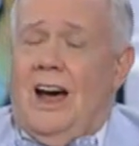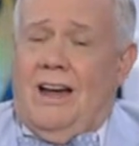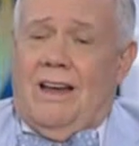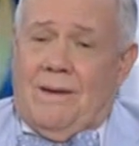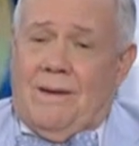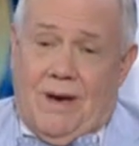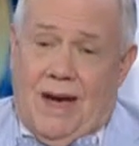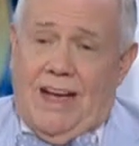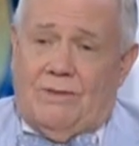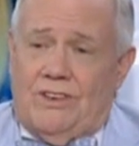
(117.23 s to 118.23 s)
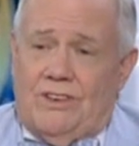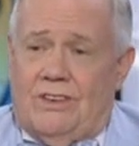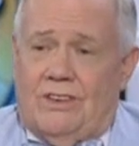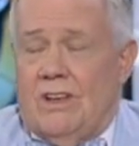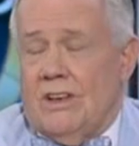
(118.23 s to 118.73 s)
I'm buying
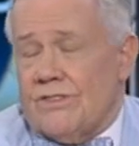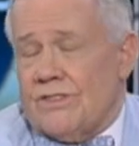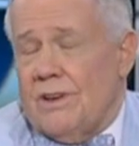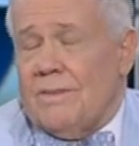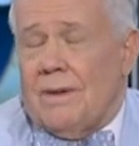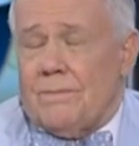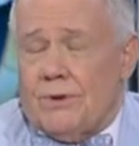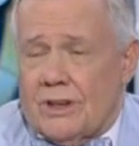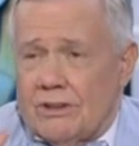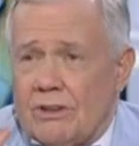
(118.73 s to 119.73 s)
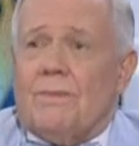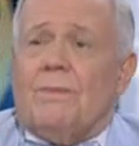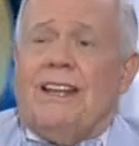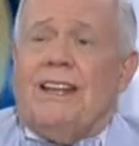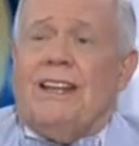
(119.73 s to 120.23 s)
Russia. I'm putting a little
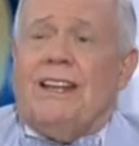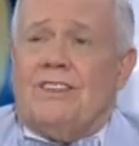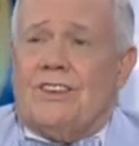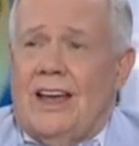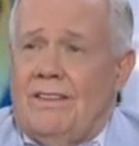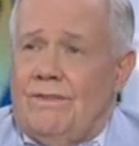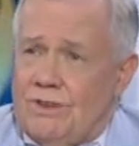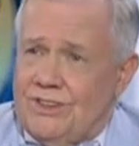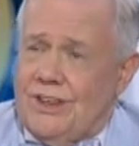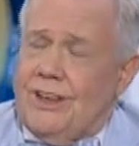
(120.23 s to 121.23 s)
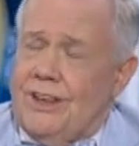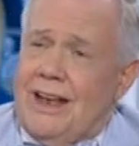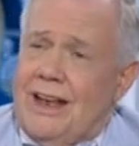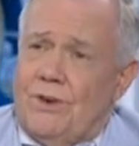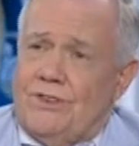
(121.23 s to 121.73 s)
money into China, if you consider
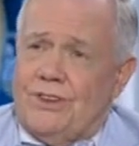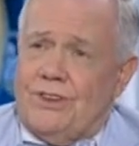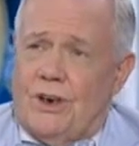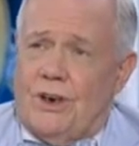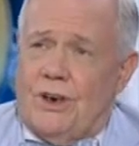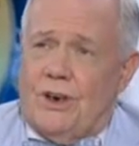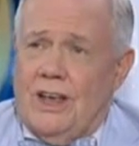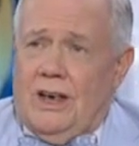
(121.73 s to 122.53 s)
that emerging market.